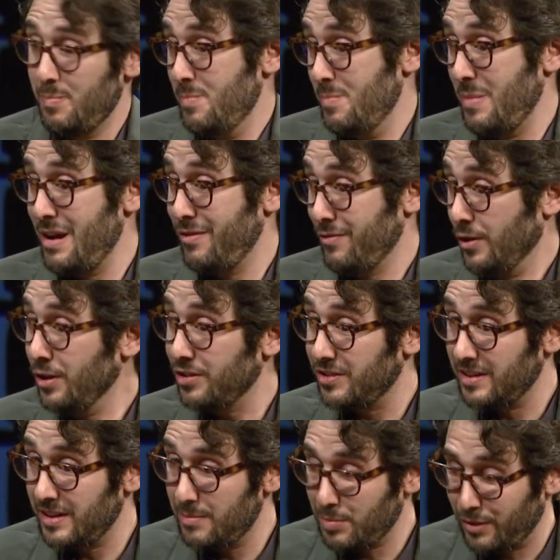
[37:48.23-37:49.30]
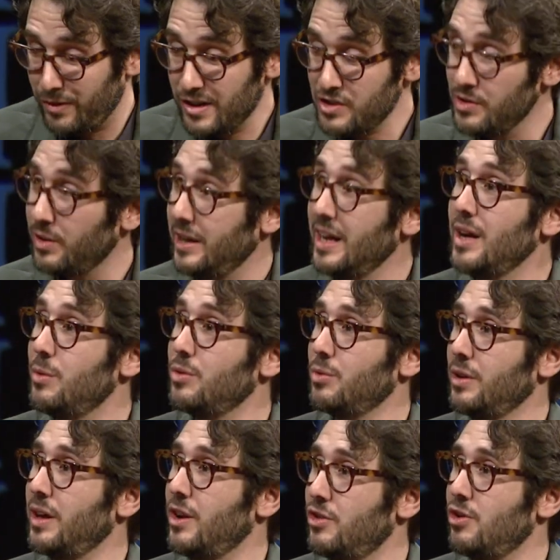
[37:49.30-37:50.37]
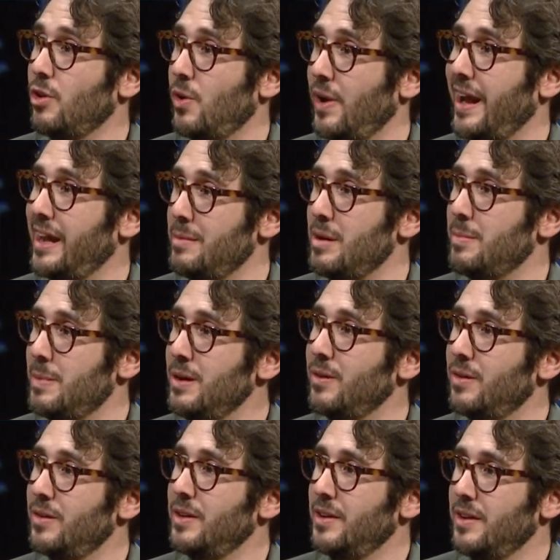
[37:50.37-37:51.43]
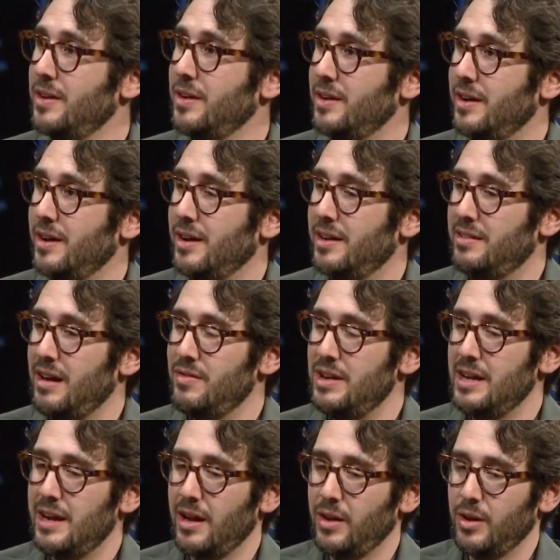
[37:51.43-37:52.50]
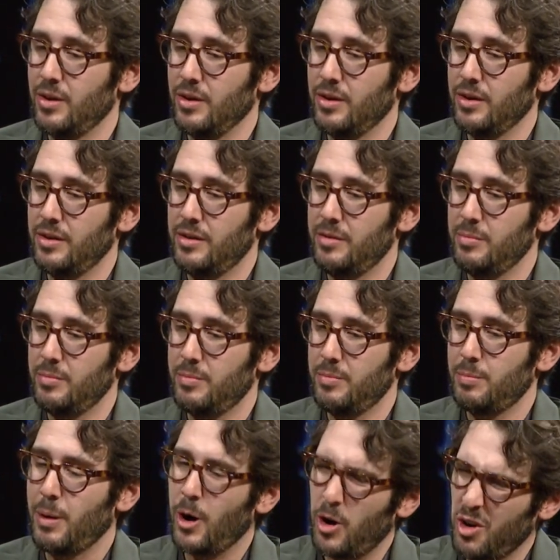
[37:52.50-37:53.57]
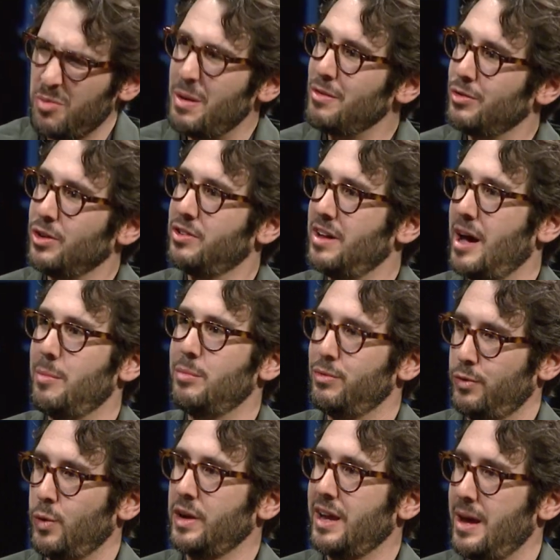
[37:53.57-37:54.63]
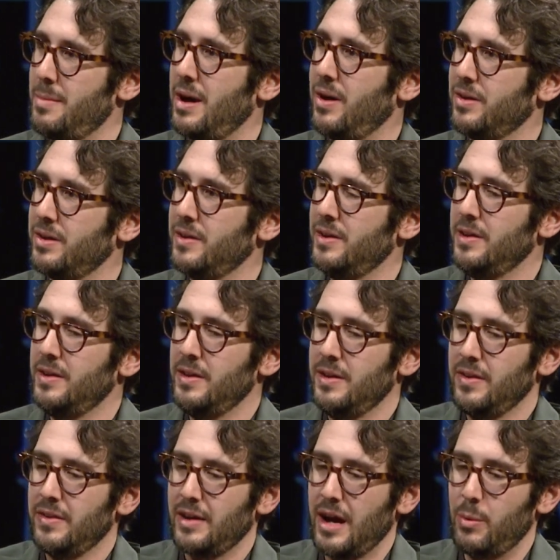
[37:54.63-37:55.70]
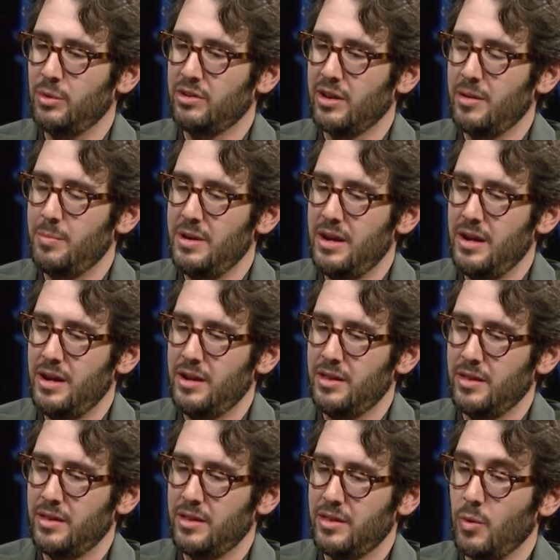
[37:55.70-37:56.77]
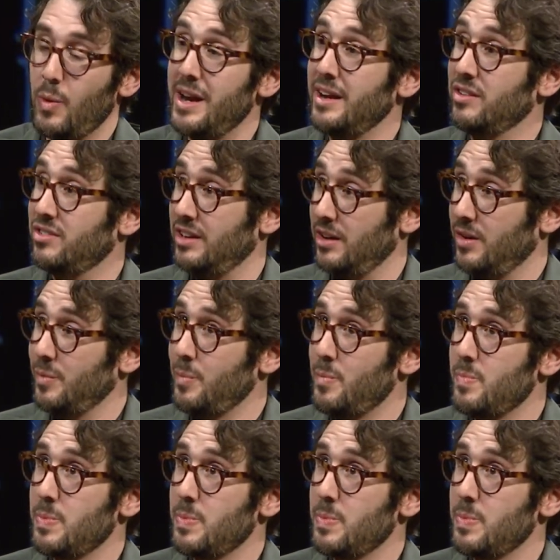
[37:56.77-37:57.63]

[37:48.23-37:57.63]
my first professional gig was really on a show called Ally McBeal. Uh, David E. Kelley heard part of my first album before it came out. I was going to be the wedding singer.